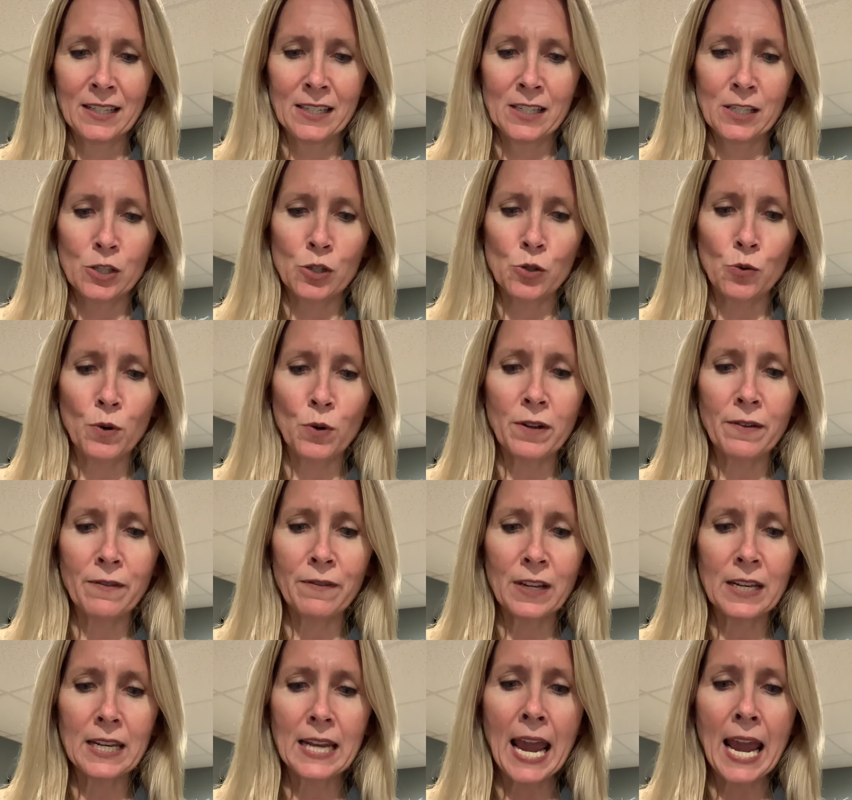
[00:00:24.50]
sort
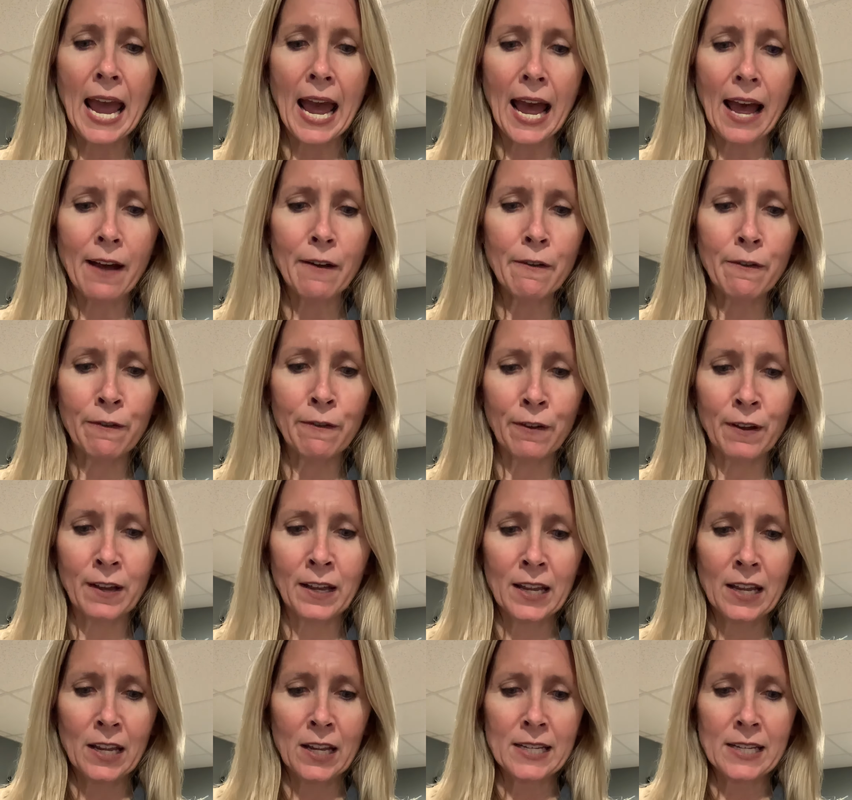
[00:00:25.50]
of in half,
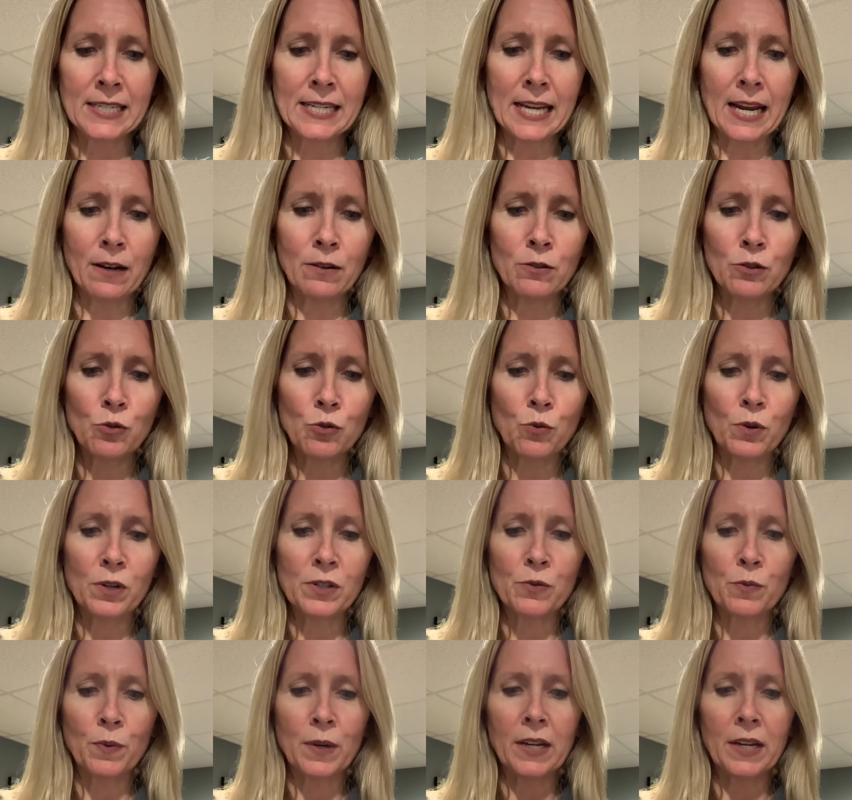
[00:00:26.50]
down
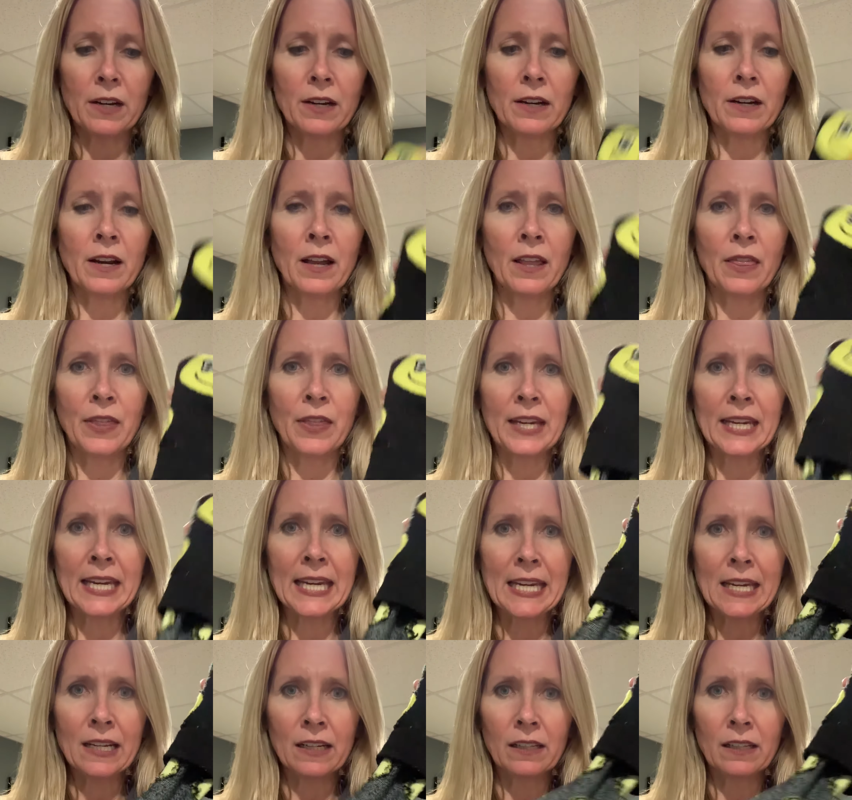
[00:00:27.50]
towards where the
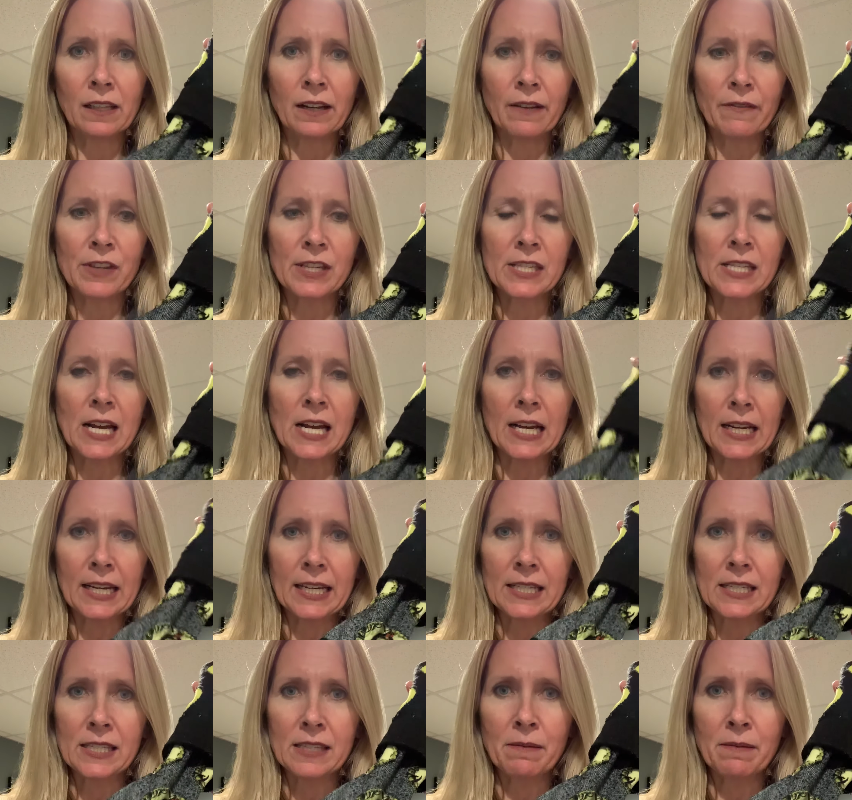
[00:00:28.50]
heel of the sock
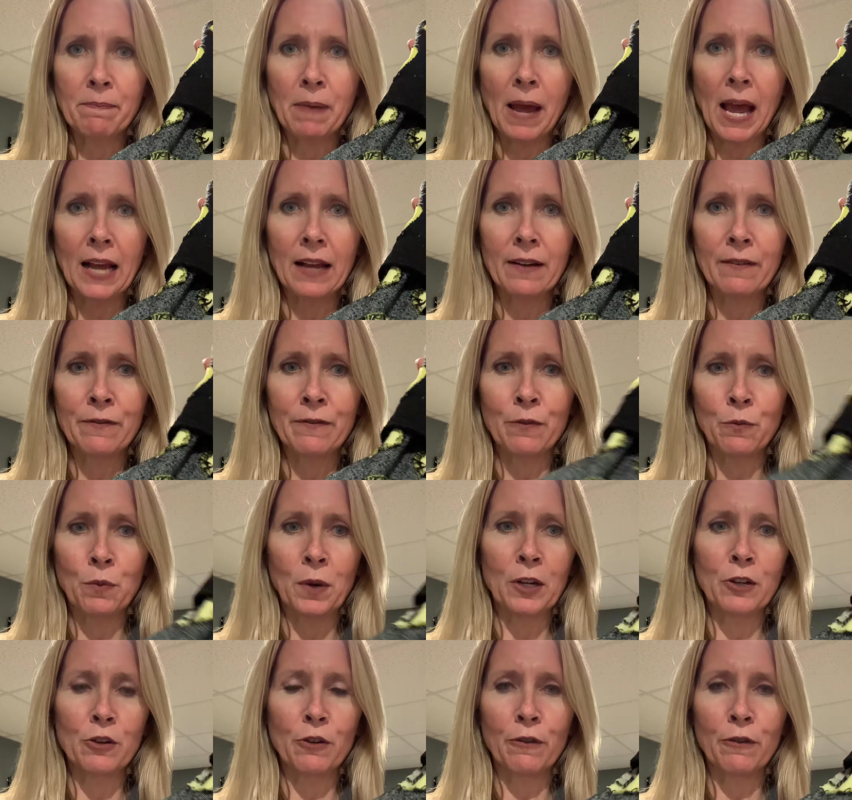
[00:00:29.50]
is, the back of
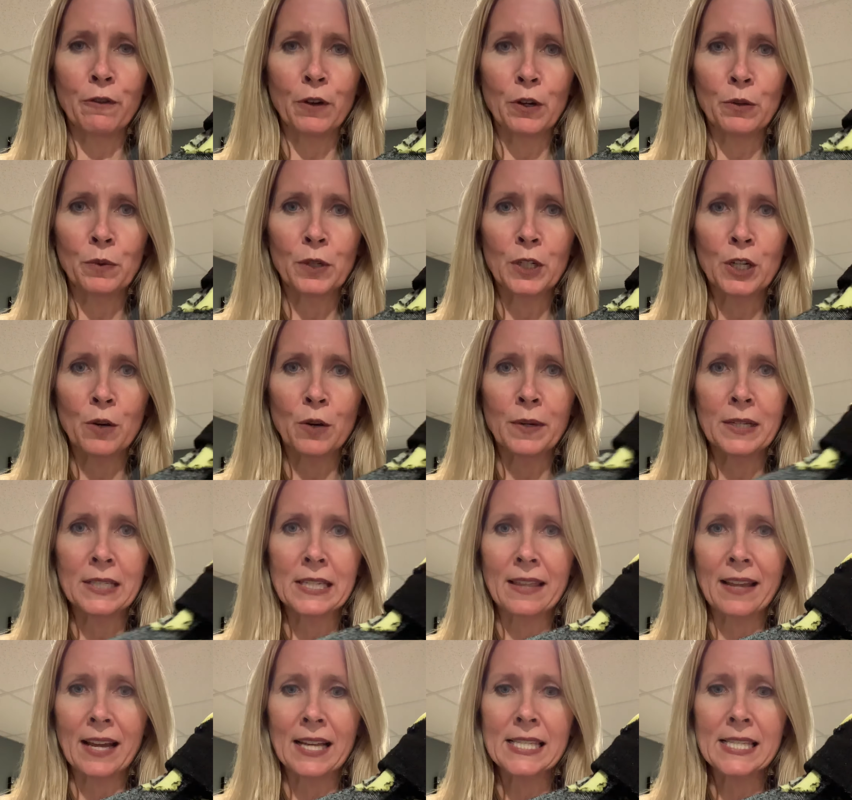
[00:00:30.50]
where your foot would go
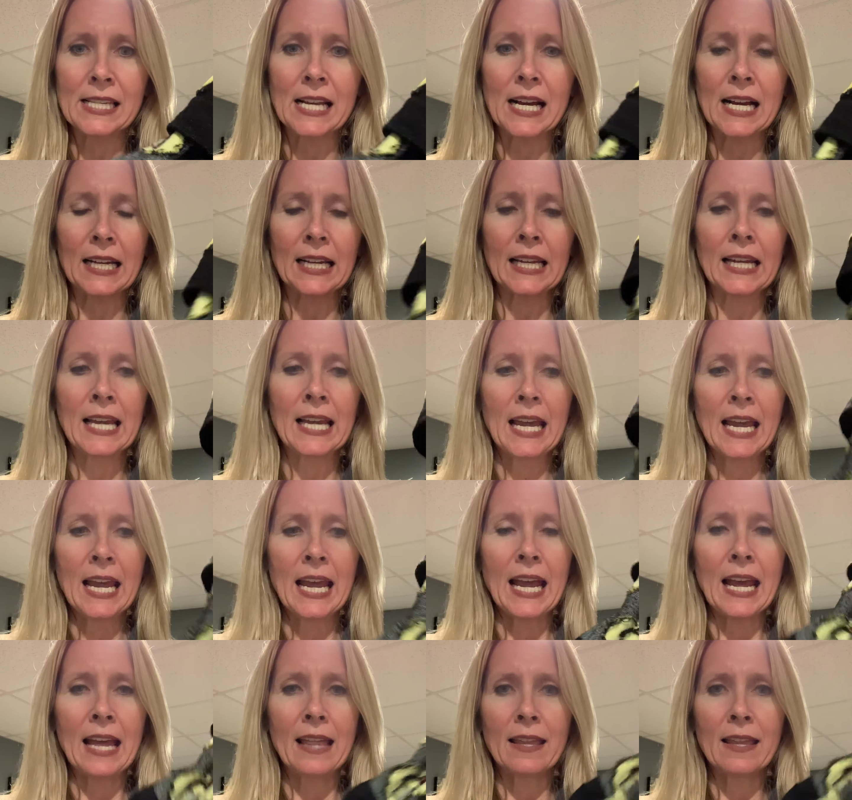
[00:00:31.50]
into that sock.
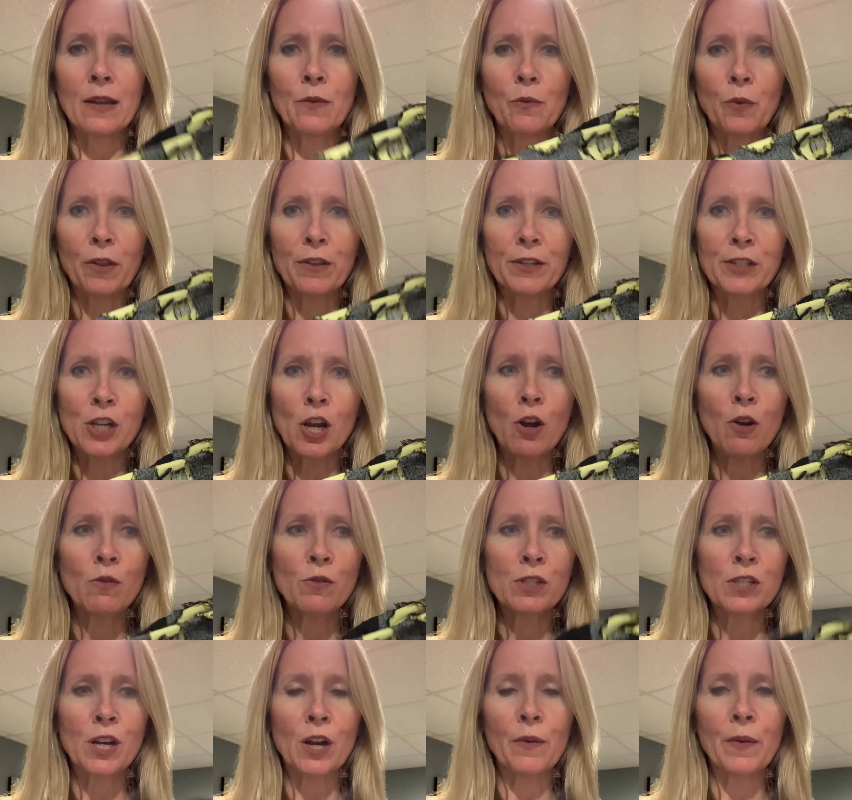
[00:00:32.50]
And then where the
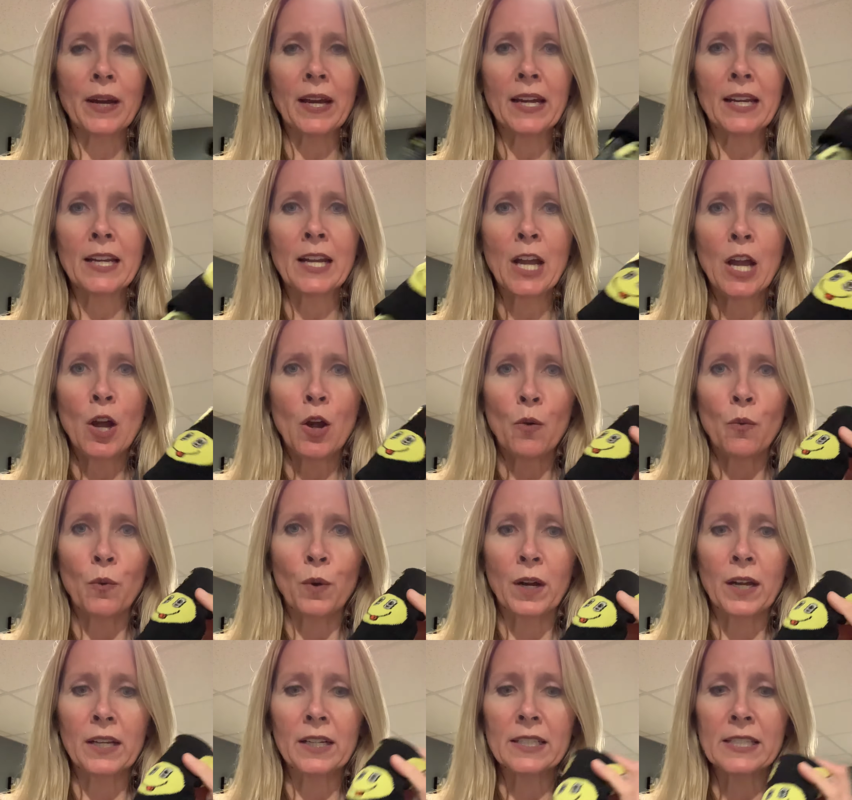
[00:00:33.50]
toes go in,
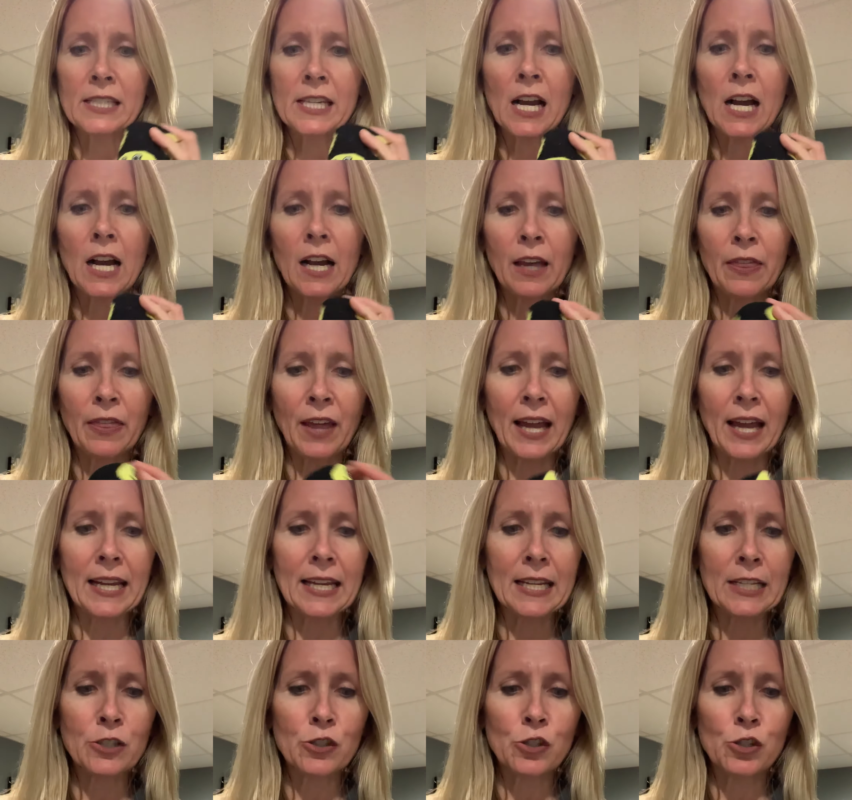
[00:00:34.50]
we're going to tuck that
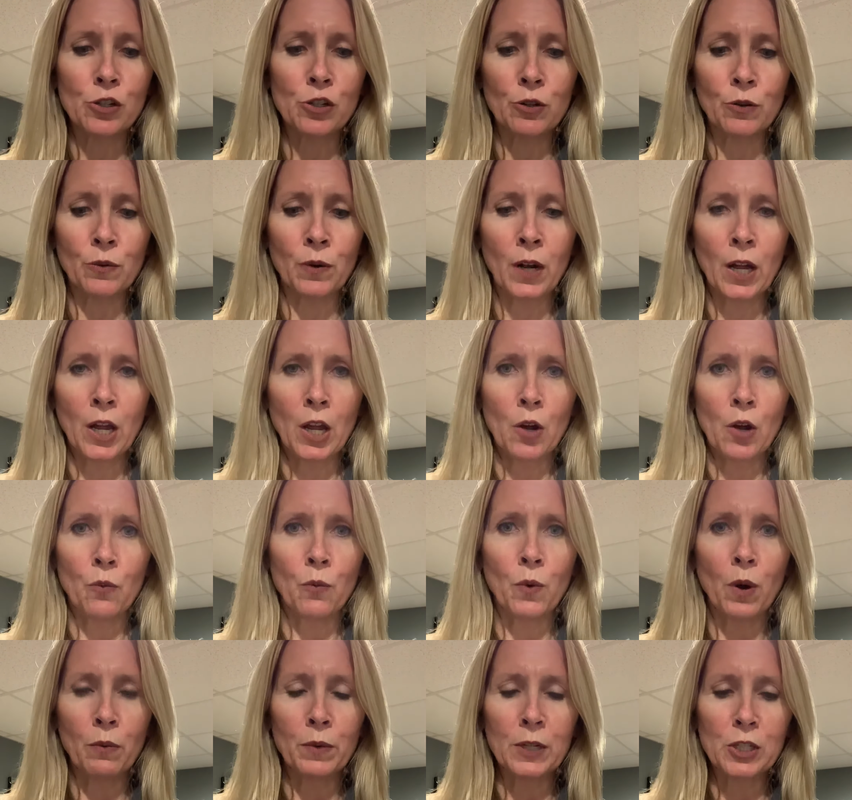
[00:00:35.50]
into
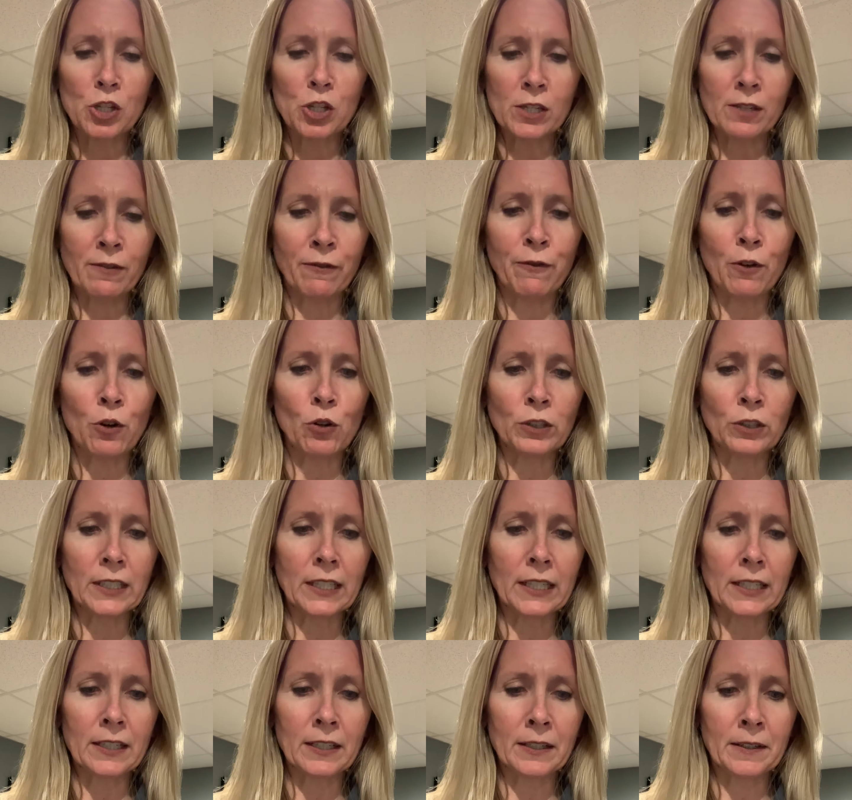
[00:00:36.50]
what we just folded.